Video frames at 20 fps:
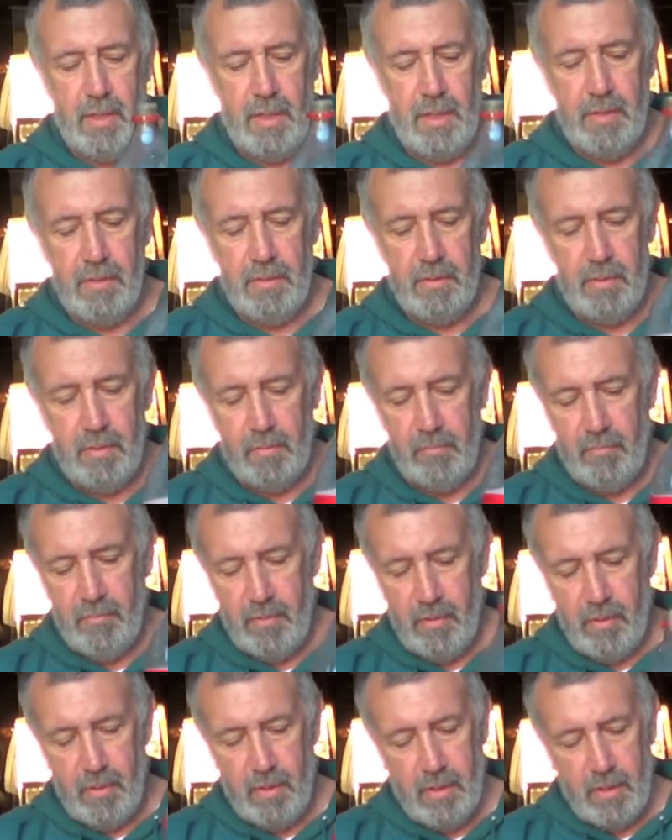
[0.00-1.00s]
And
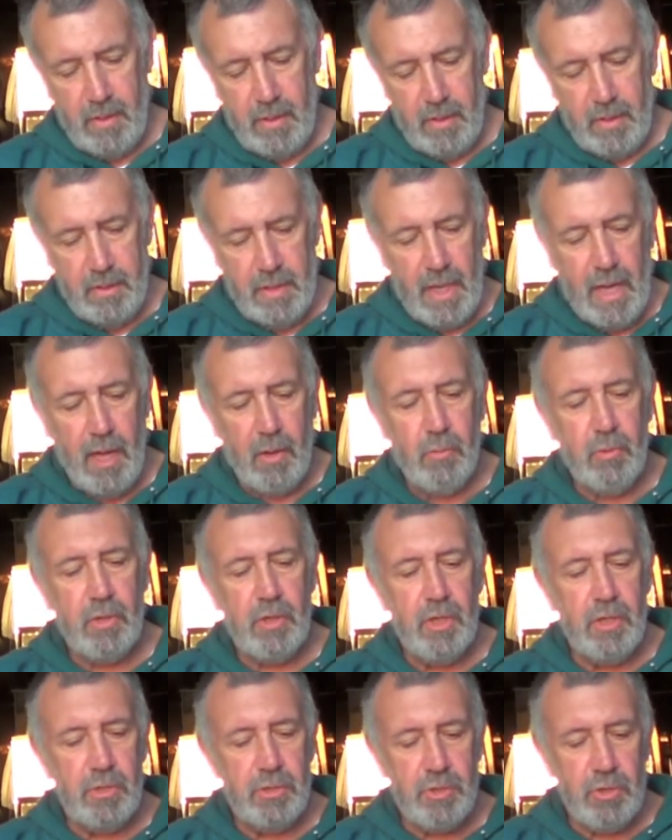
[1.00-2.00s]
now we're
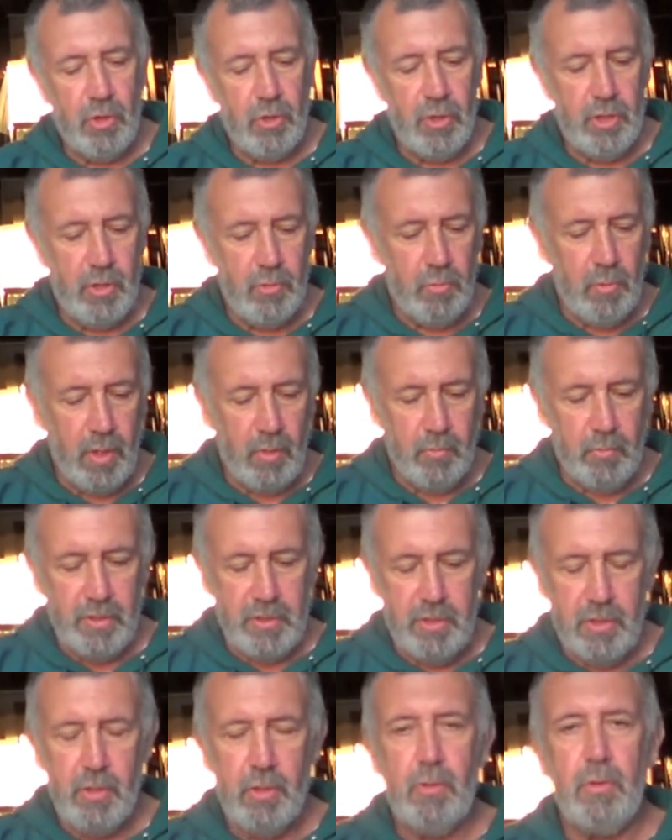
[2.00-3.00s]
going to show you what we
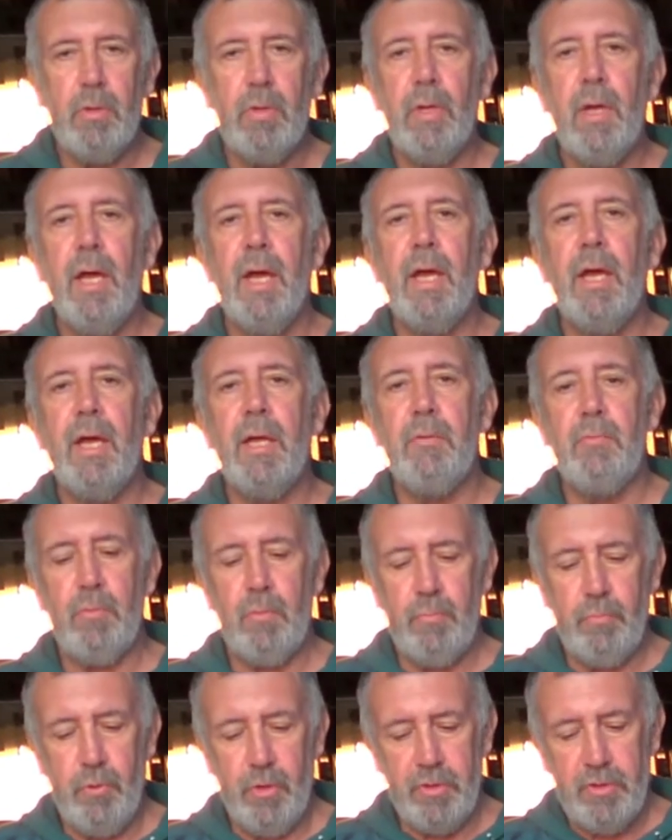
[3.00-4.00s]
do and
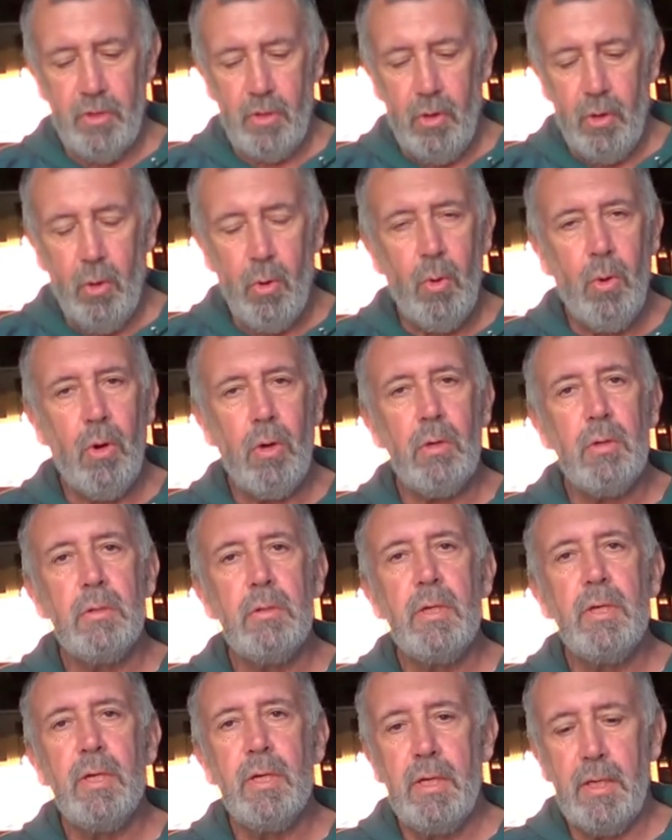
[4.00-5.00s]
put the hole
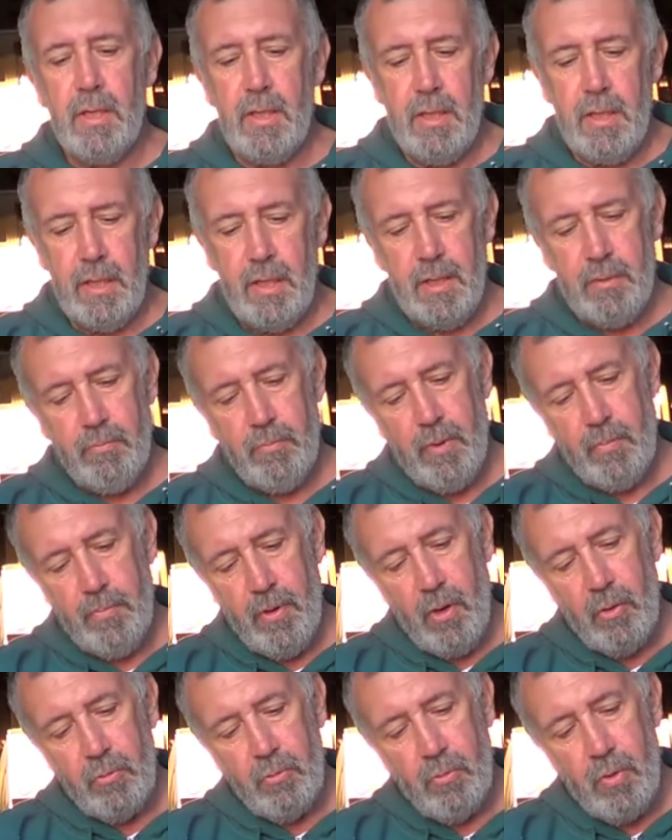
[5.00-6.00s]
at
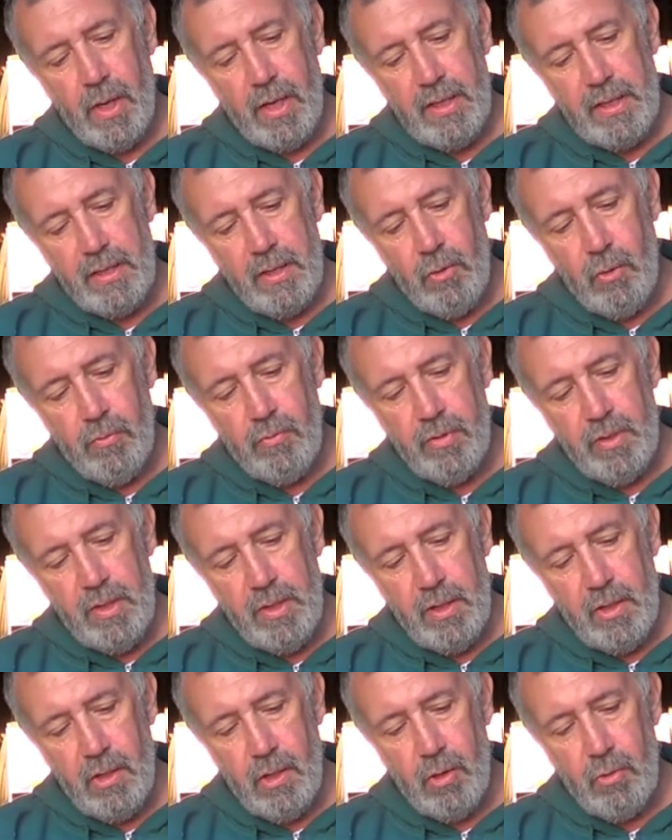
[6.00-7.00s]
about right over
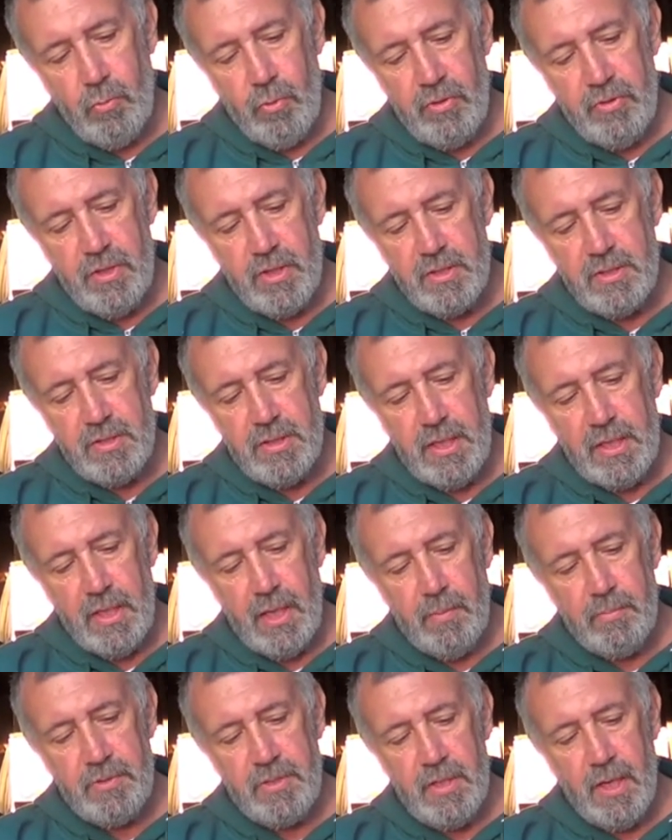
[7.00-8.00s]
here with this thing
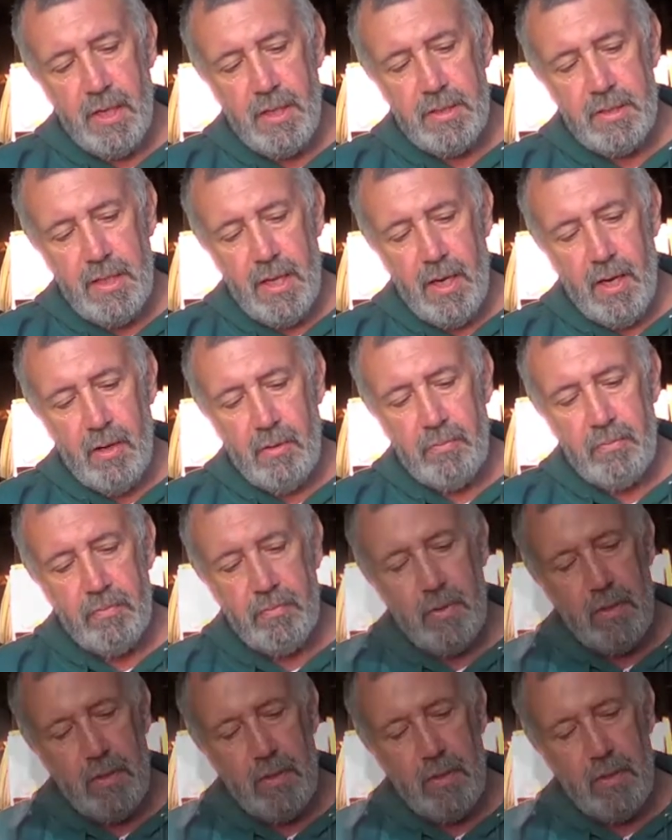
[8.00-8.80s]
upside down.